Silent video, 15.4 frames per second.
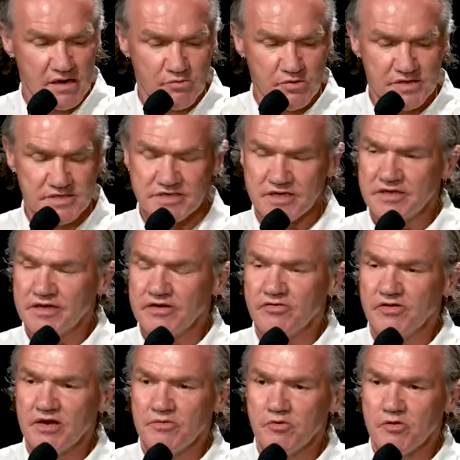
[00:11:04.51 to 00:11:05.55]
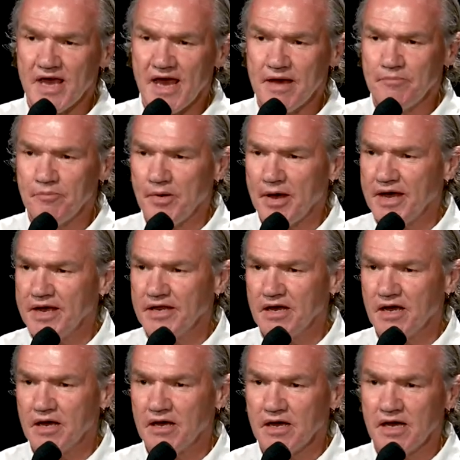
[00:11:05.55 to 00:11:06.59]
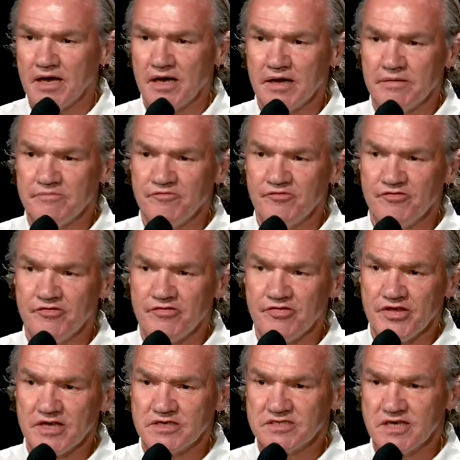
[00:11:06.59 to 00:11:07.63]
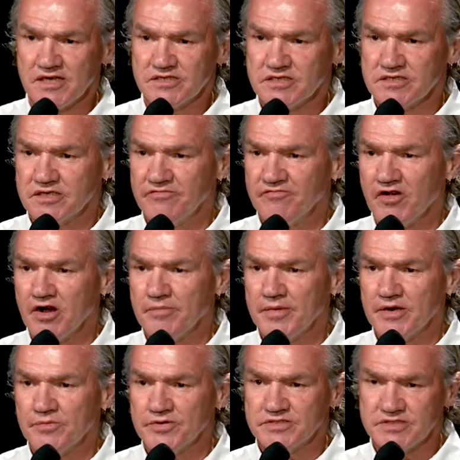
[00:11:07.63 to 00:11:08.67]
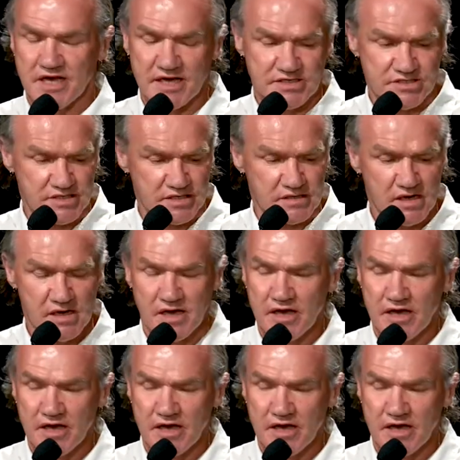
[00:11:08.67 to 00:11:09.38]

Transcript: was an incredible campaigner um, for things such as environmental protection.